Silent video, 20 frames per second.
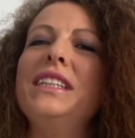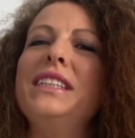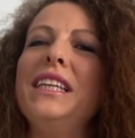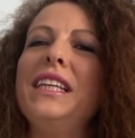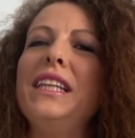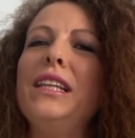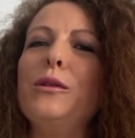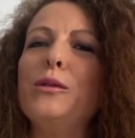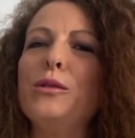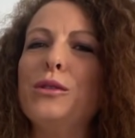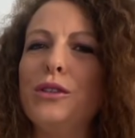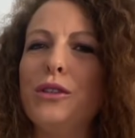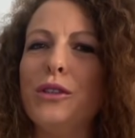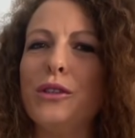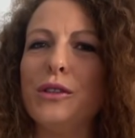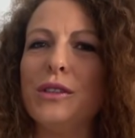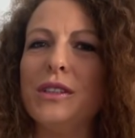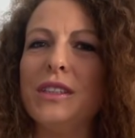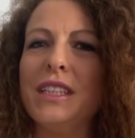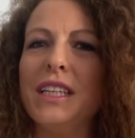did lose
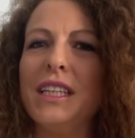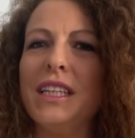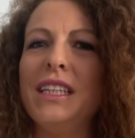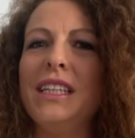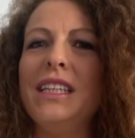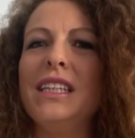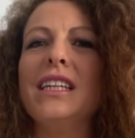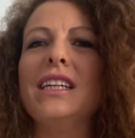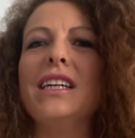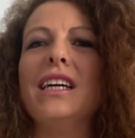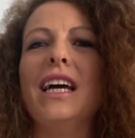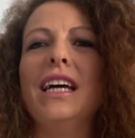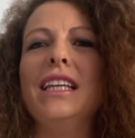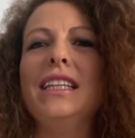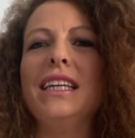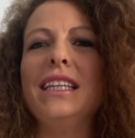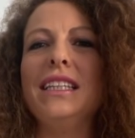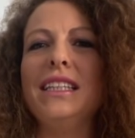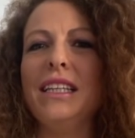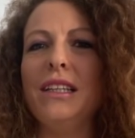Conte
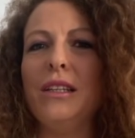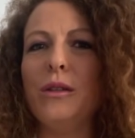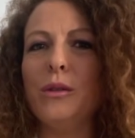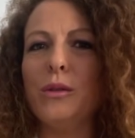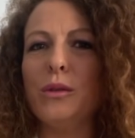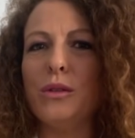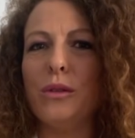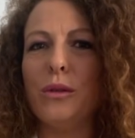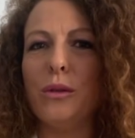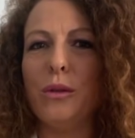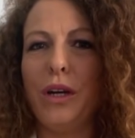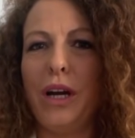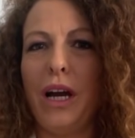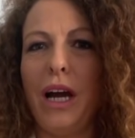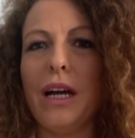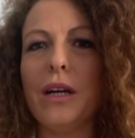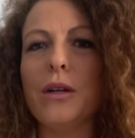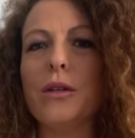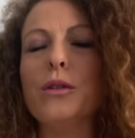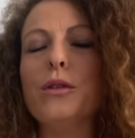and they did lose
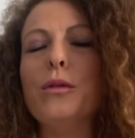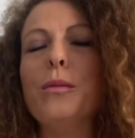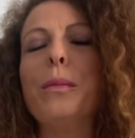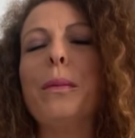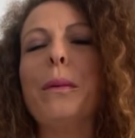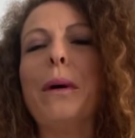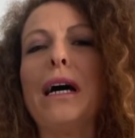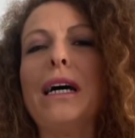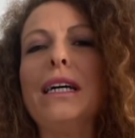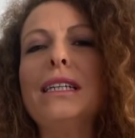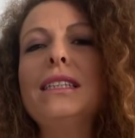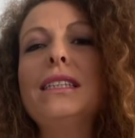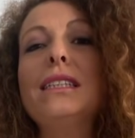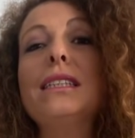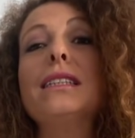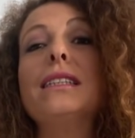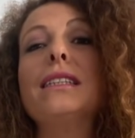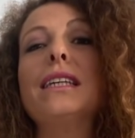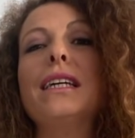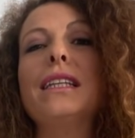Lukaku, but
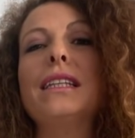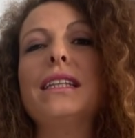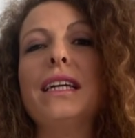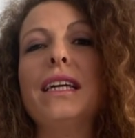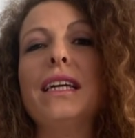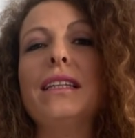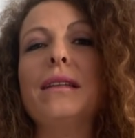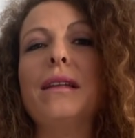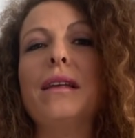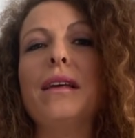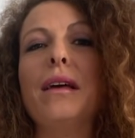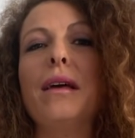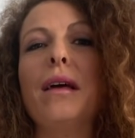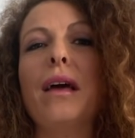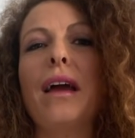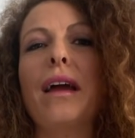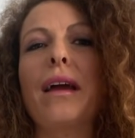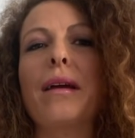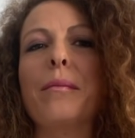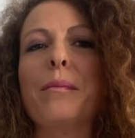they did
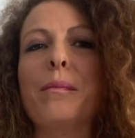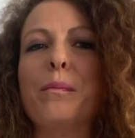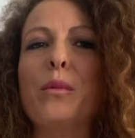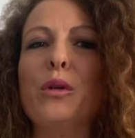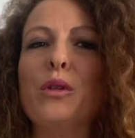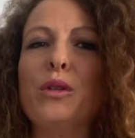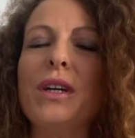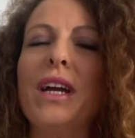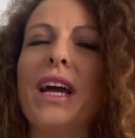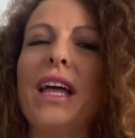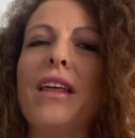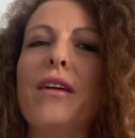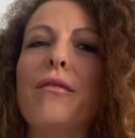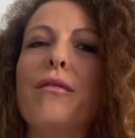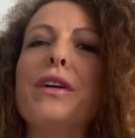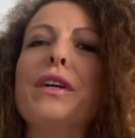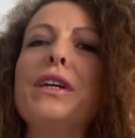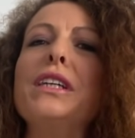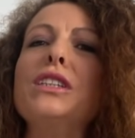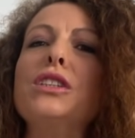uh, put together
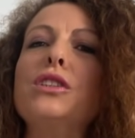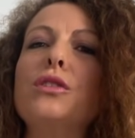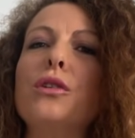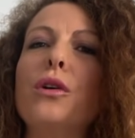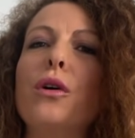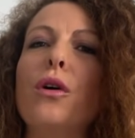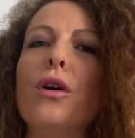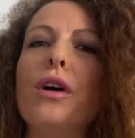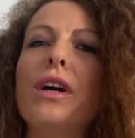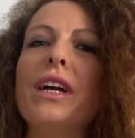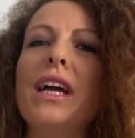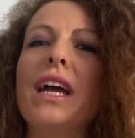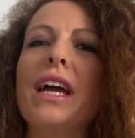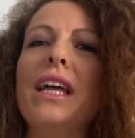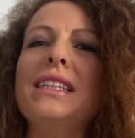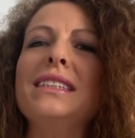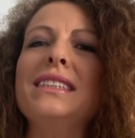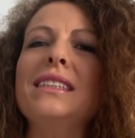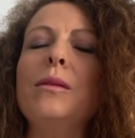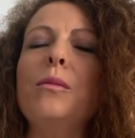very strong
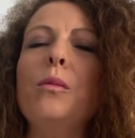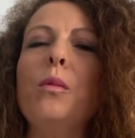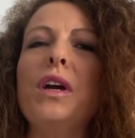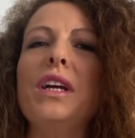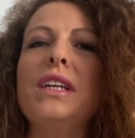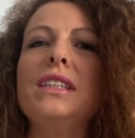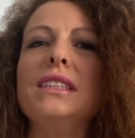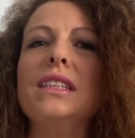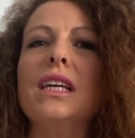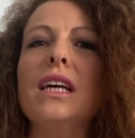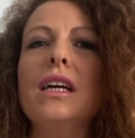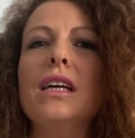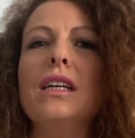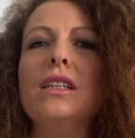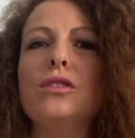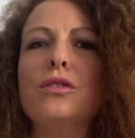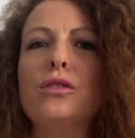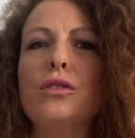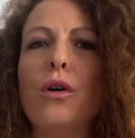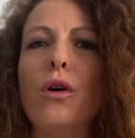and in some ways
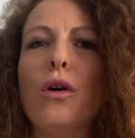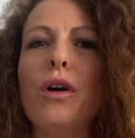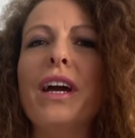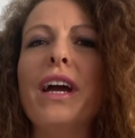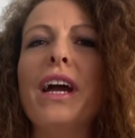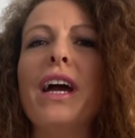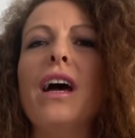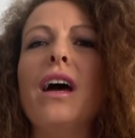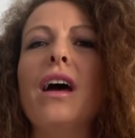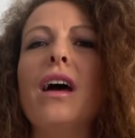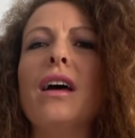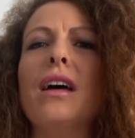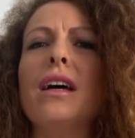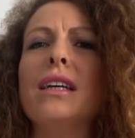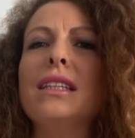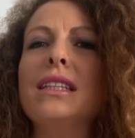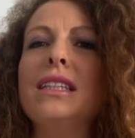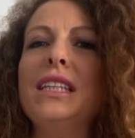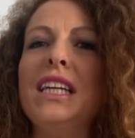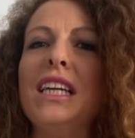stronger
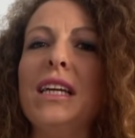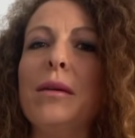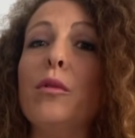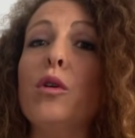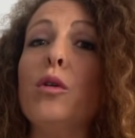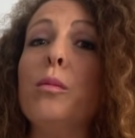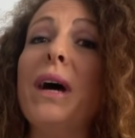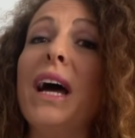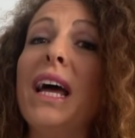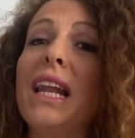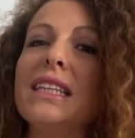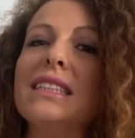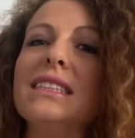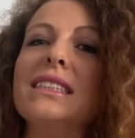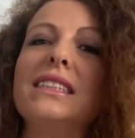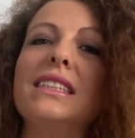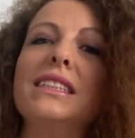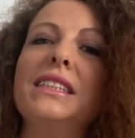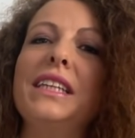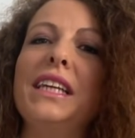uh, team, more
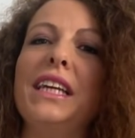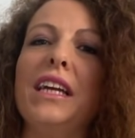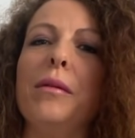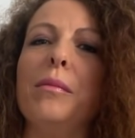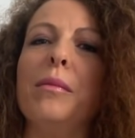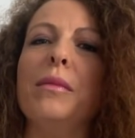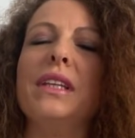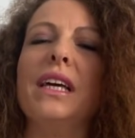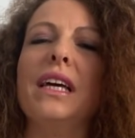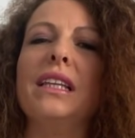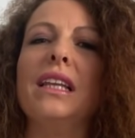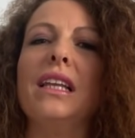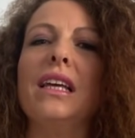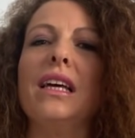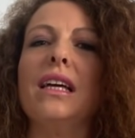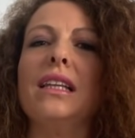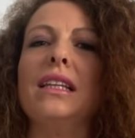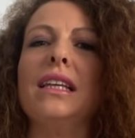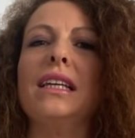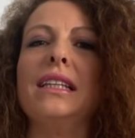balanced team than
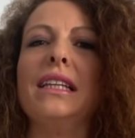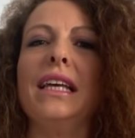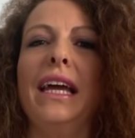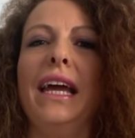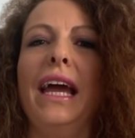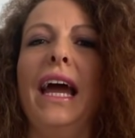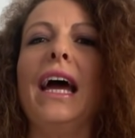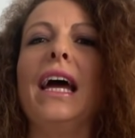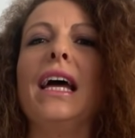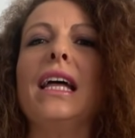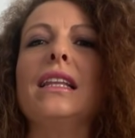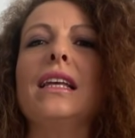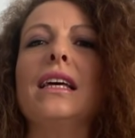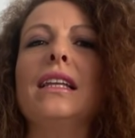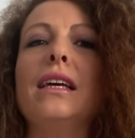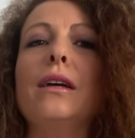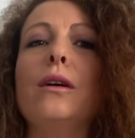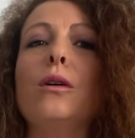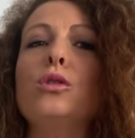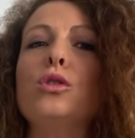than they had,
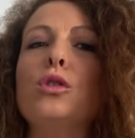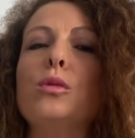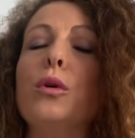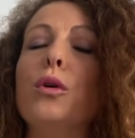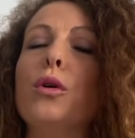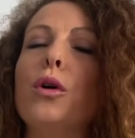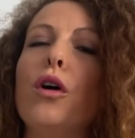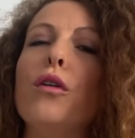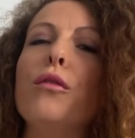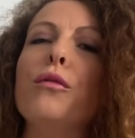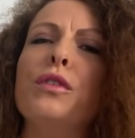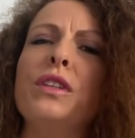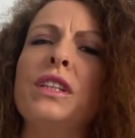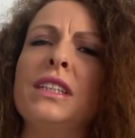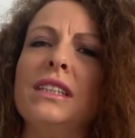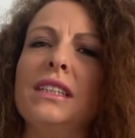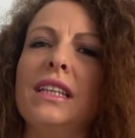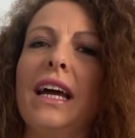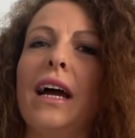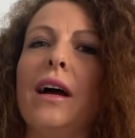and they're also more
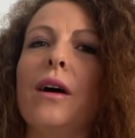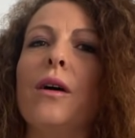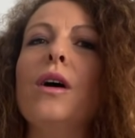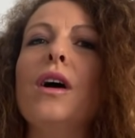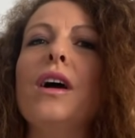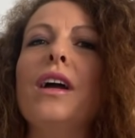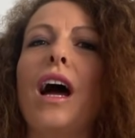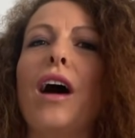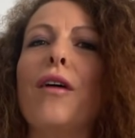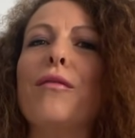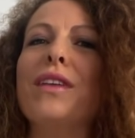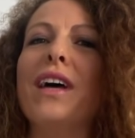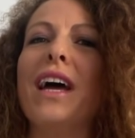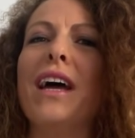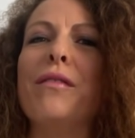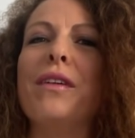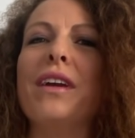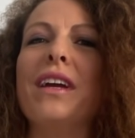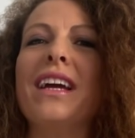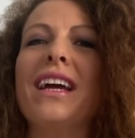confident now after
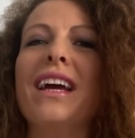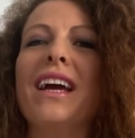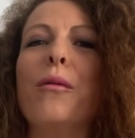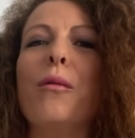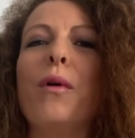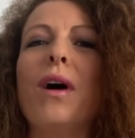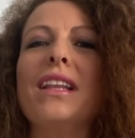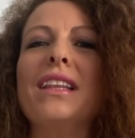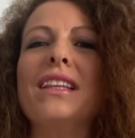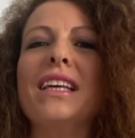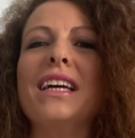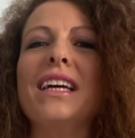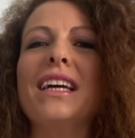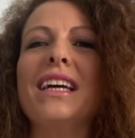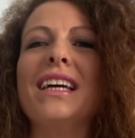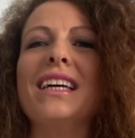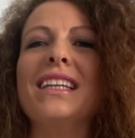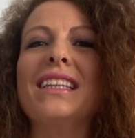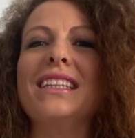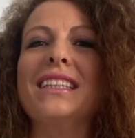having uh, won
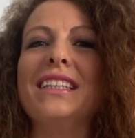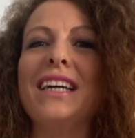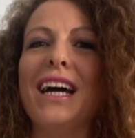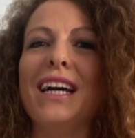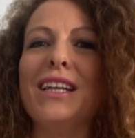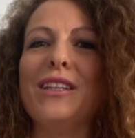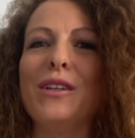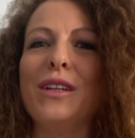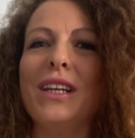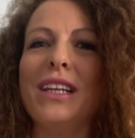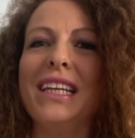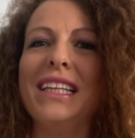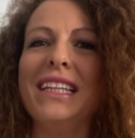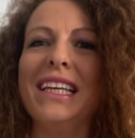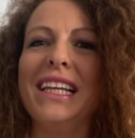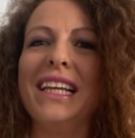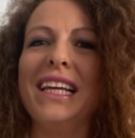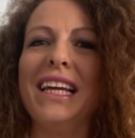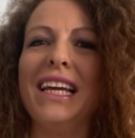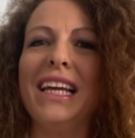the, the title in
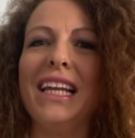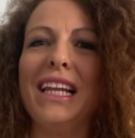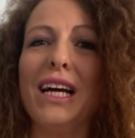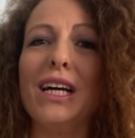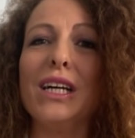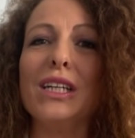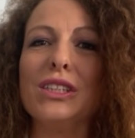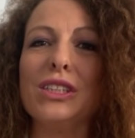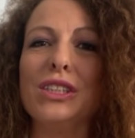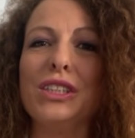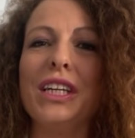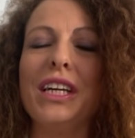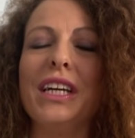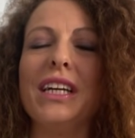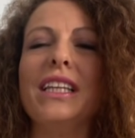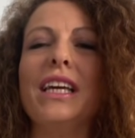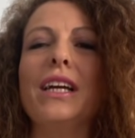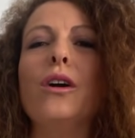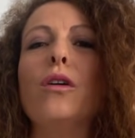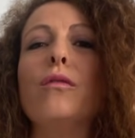Italy last
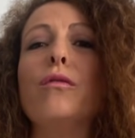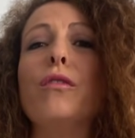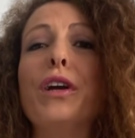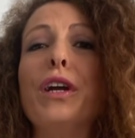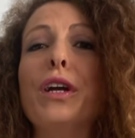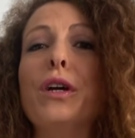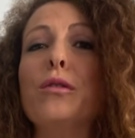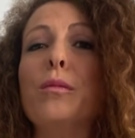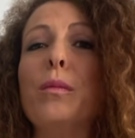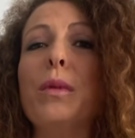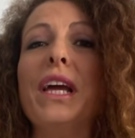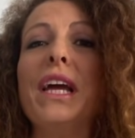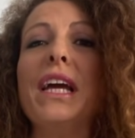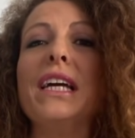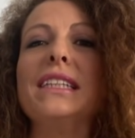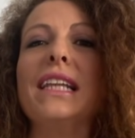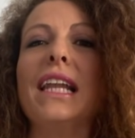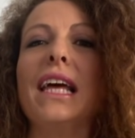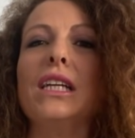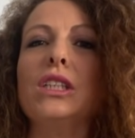year. They got very good
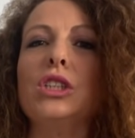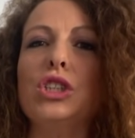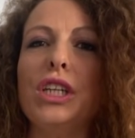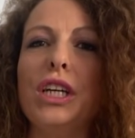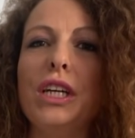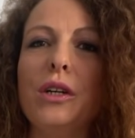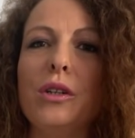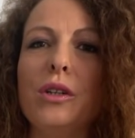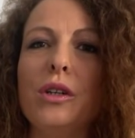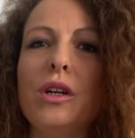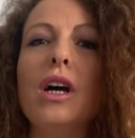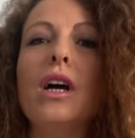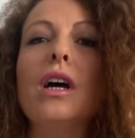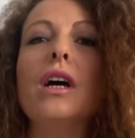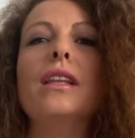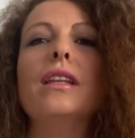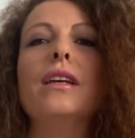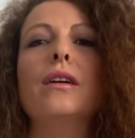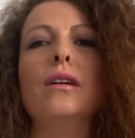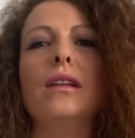players like Dzeko,
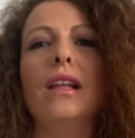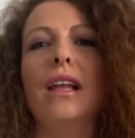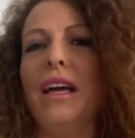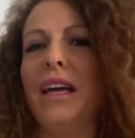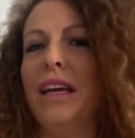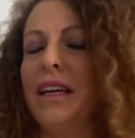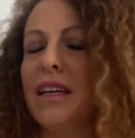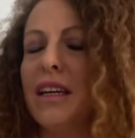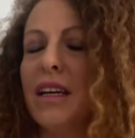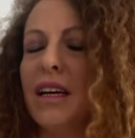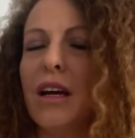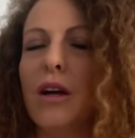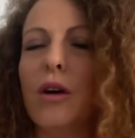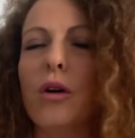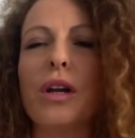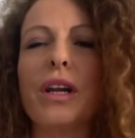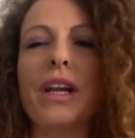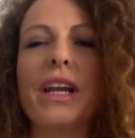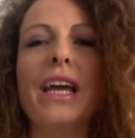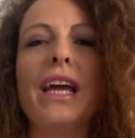like uh,
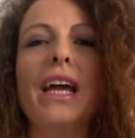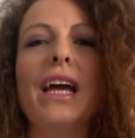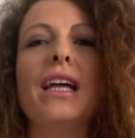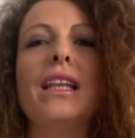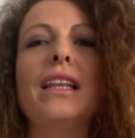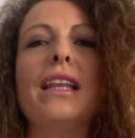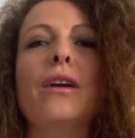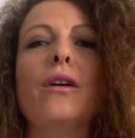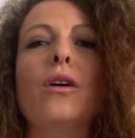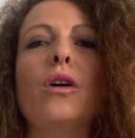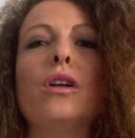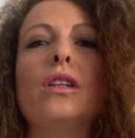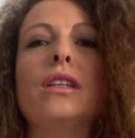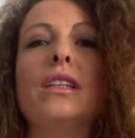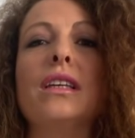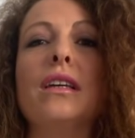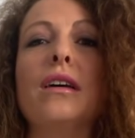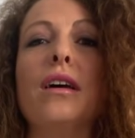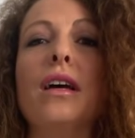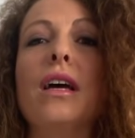Correa. They got
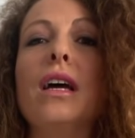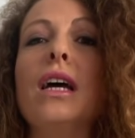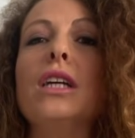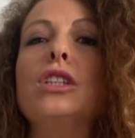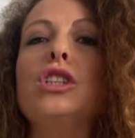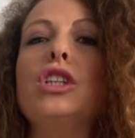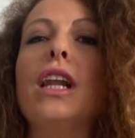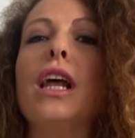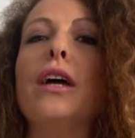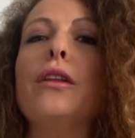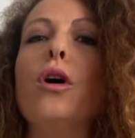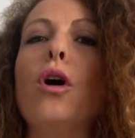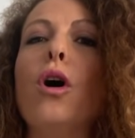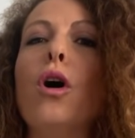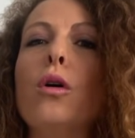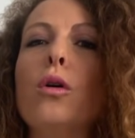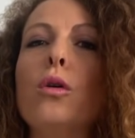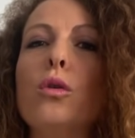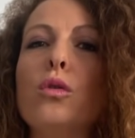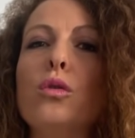uh,
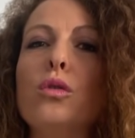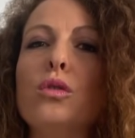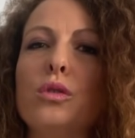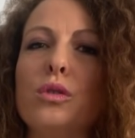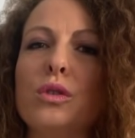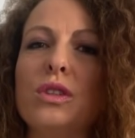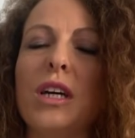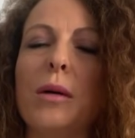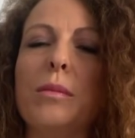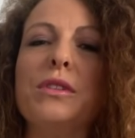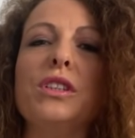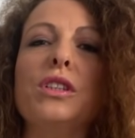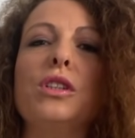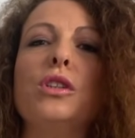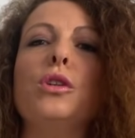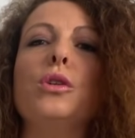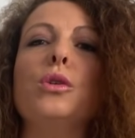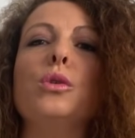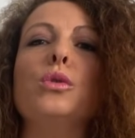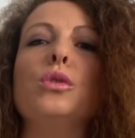Calhanoglu to
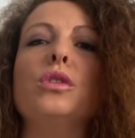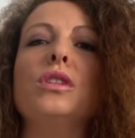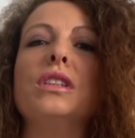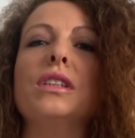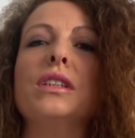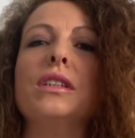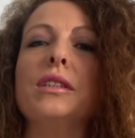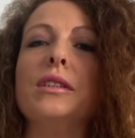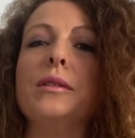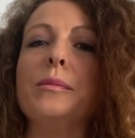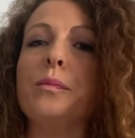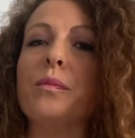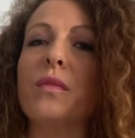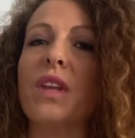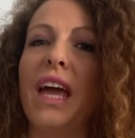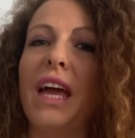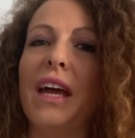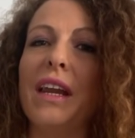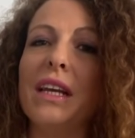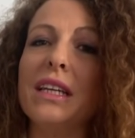substitute
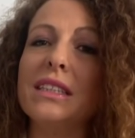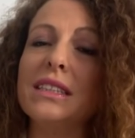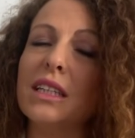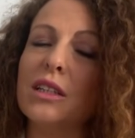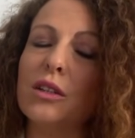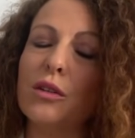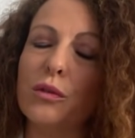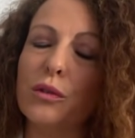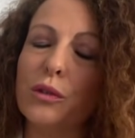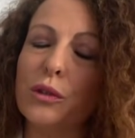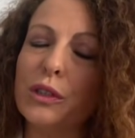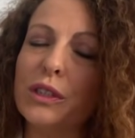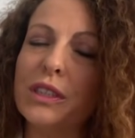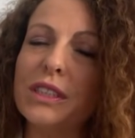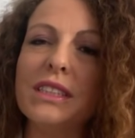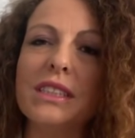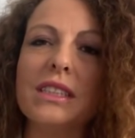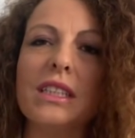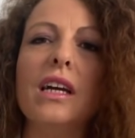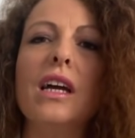um, Eriksen, of
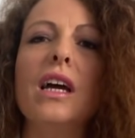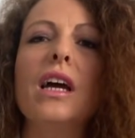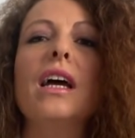course.